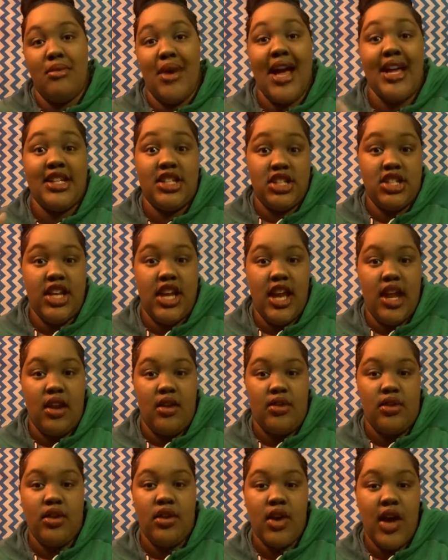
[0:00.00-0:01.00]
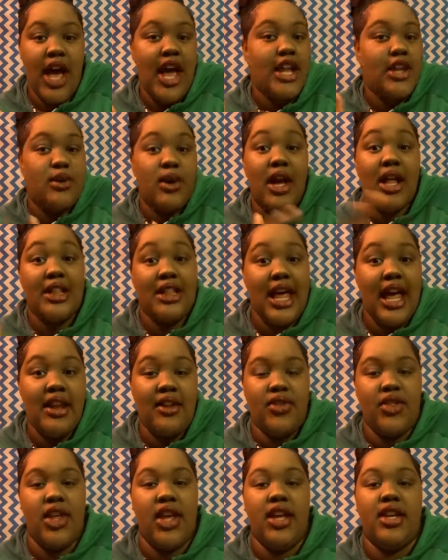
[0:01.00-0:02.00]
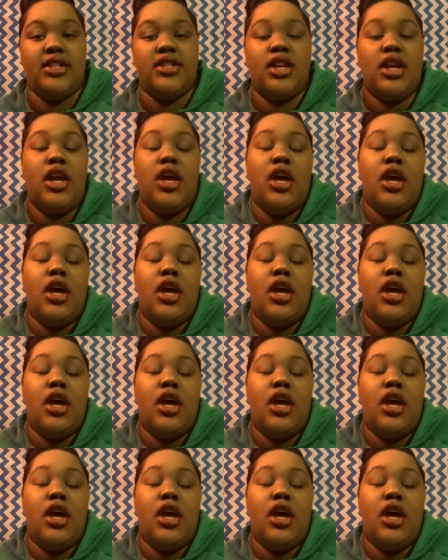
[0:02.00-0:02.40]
my channel. You know, I had to do a lot of things.